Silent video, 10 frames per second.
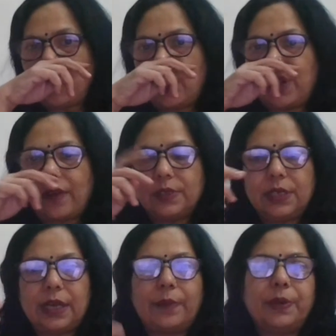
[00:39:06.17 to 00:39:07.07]

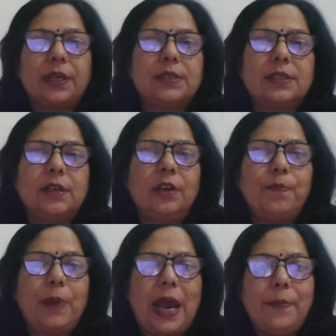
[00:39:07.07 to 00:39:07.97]
Biodiversity can be
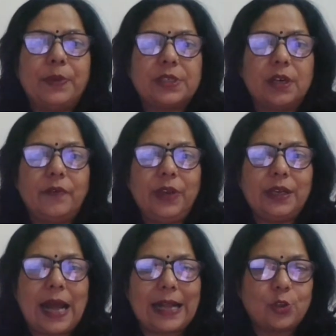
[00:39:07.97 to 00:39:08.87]
conserved by
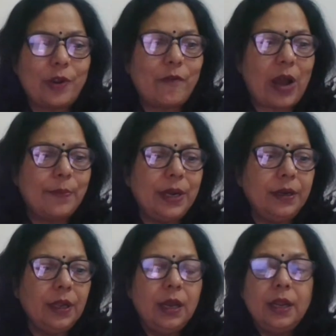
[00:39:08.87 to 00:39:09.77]
preserving natural environment,